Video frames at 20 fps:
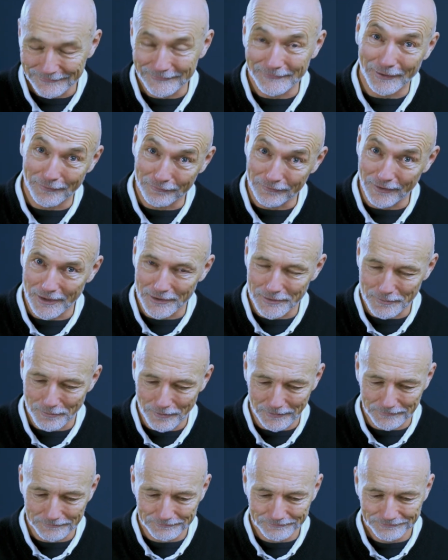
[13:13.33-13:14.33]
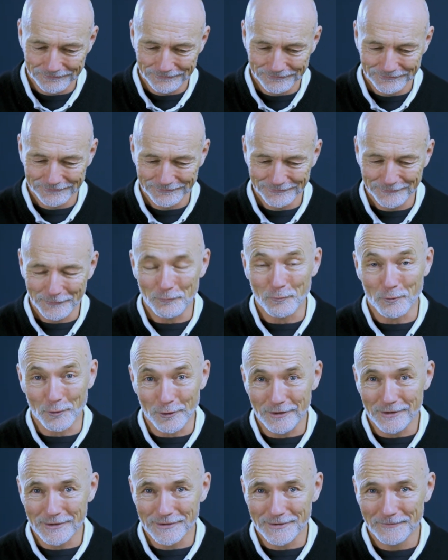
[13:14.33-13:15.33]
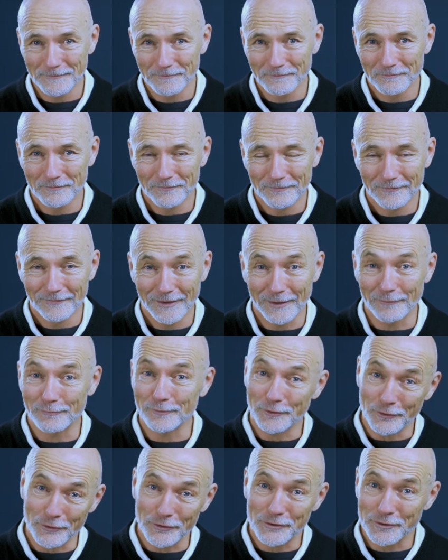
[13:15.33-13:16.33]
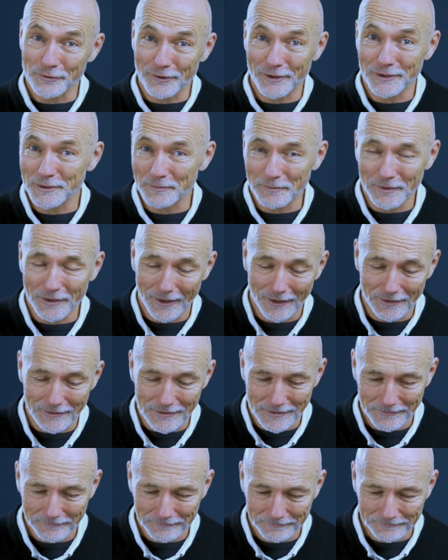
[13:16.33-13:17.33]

if that's what works. If it doesn't, try something else.